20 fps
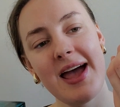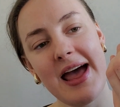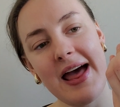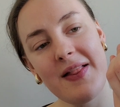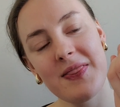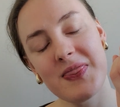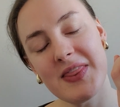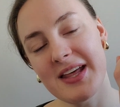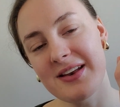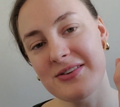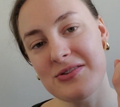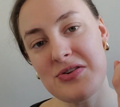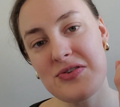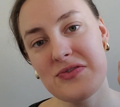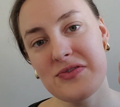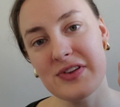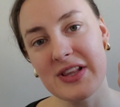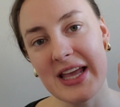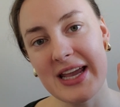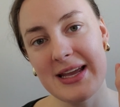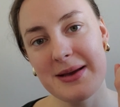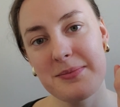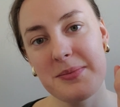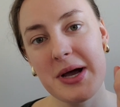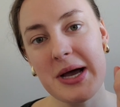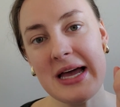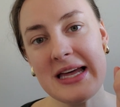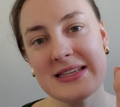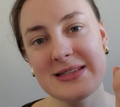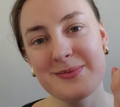and then Flame
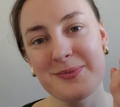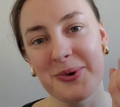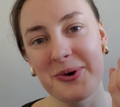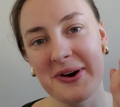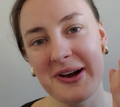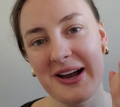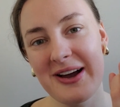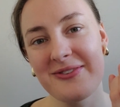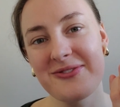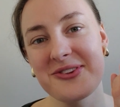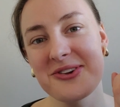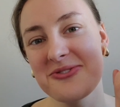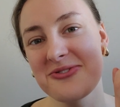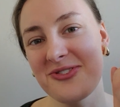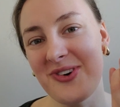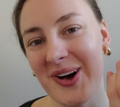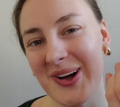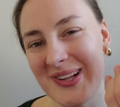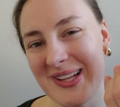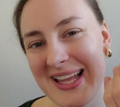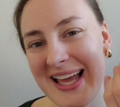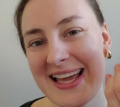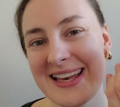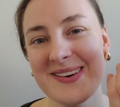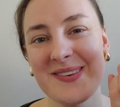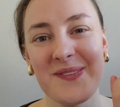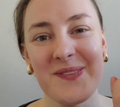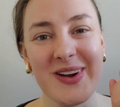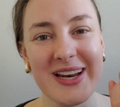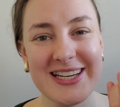as more of the fall
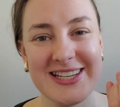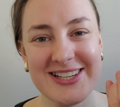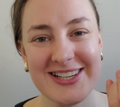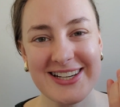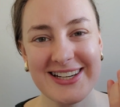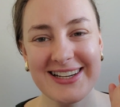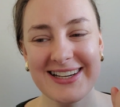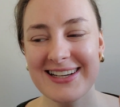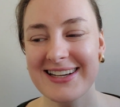and winter.